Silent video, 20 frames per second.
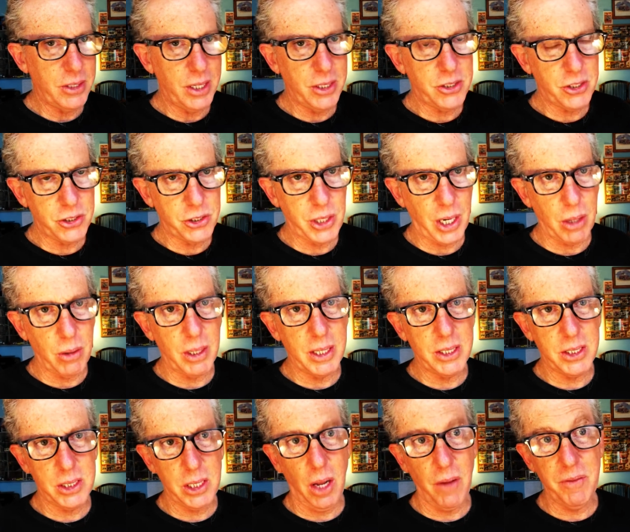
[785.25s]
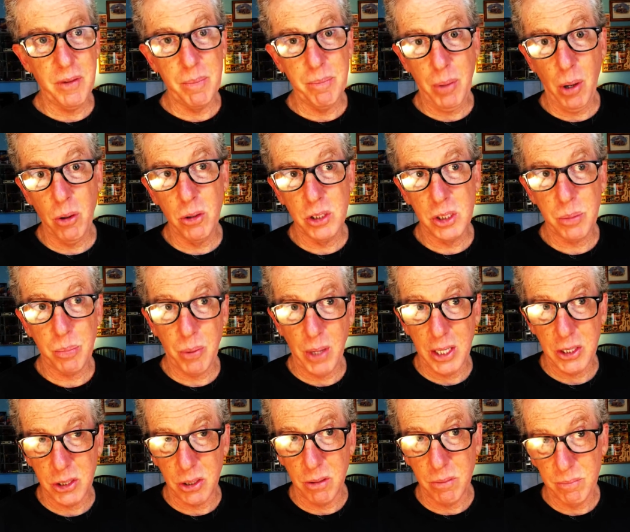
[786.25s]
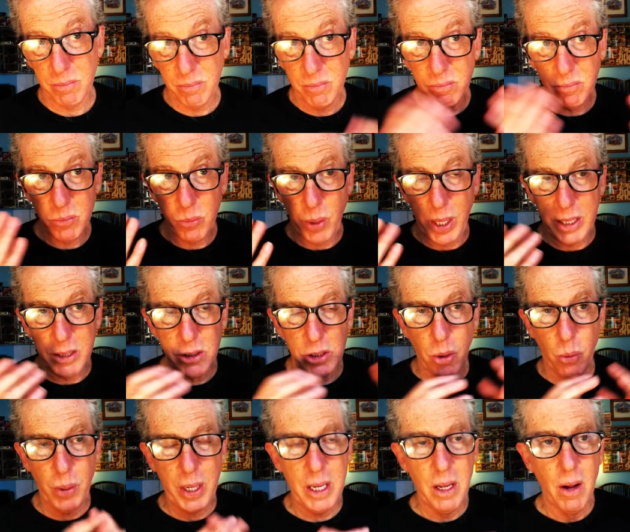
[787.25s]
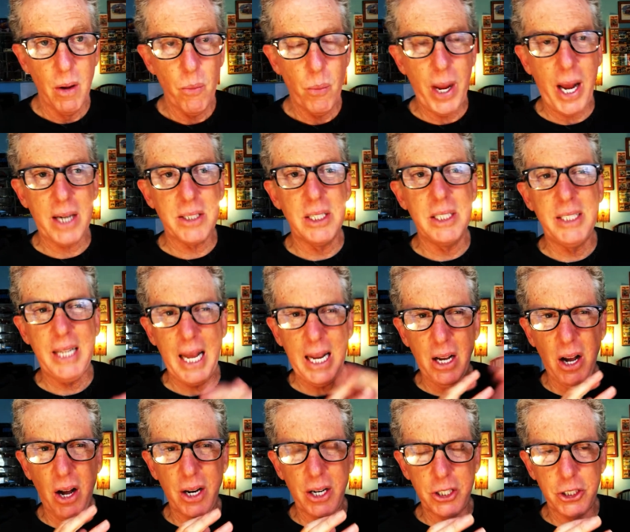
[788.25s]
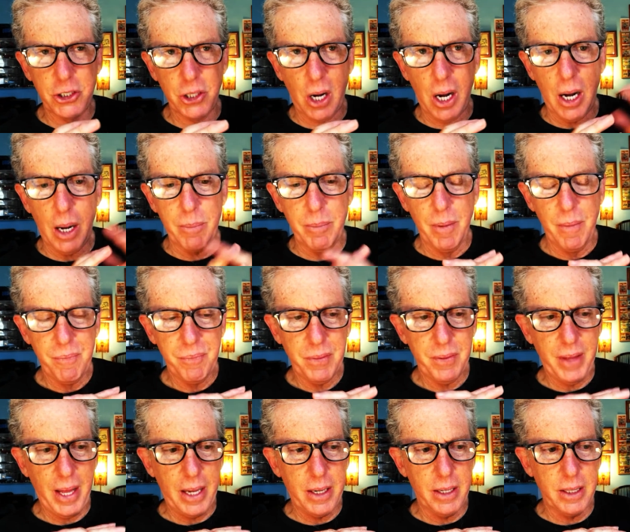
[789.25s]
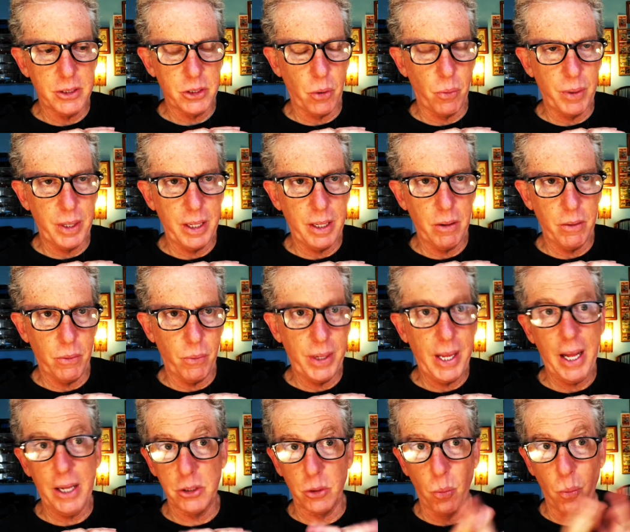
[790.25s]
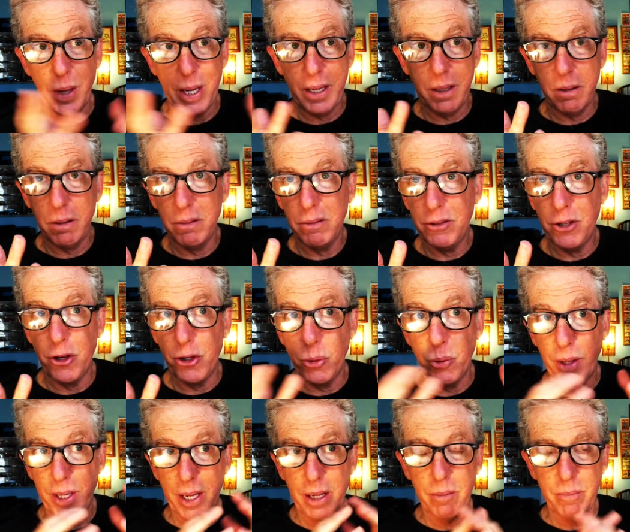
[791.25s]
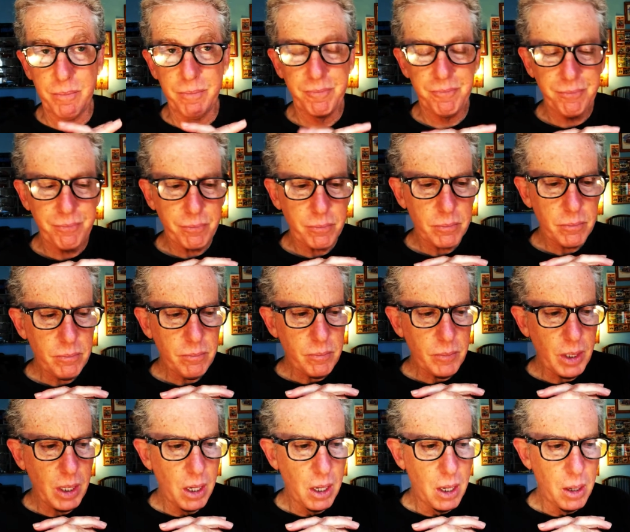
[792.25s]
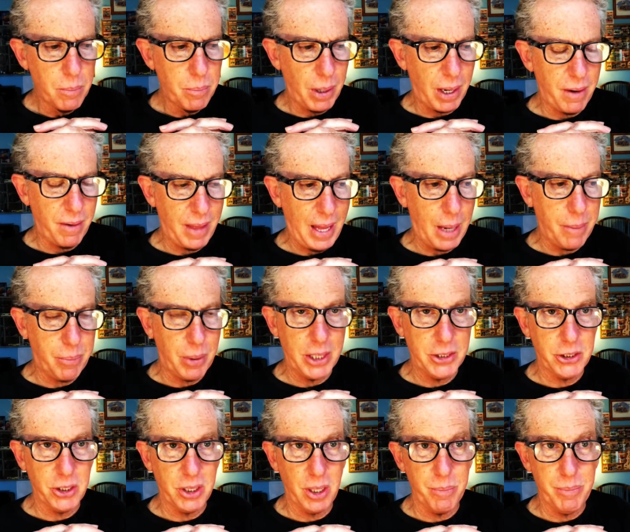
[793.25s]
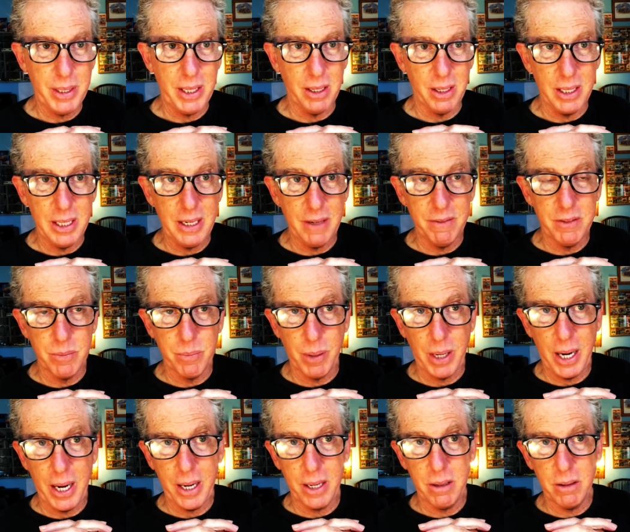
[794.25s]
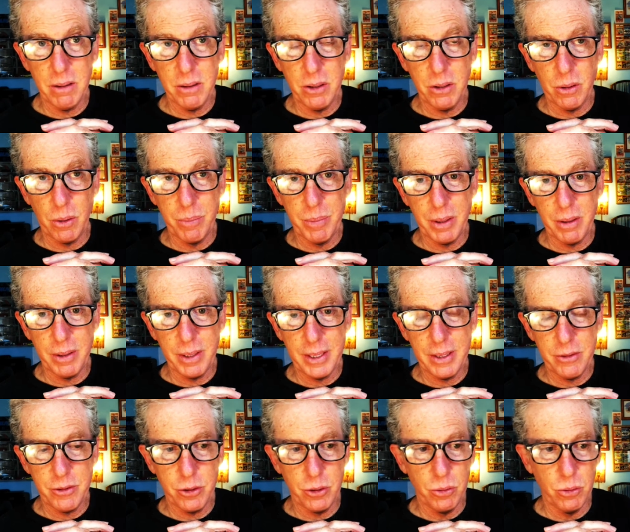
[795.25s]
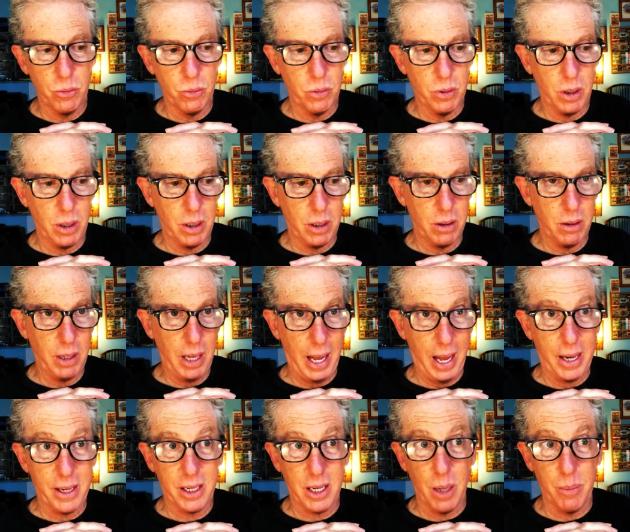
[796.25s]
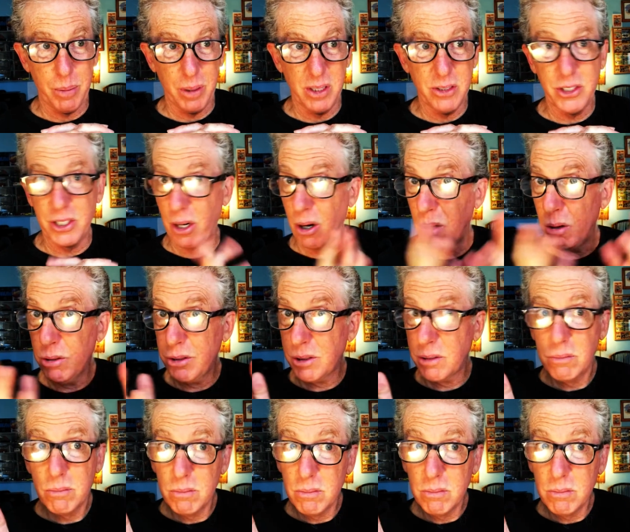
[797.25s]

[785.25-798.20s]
it's generally self-imposed pressure, right? So we actually take on a job that is only has a week to do it in. But that pressure can be alleviated by your ability to add a couple of zeros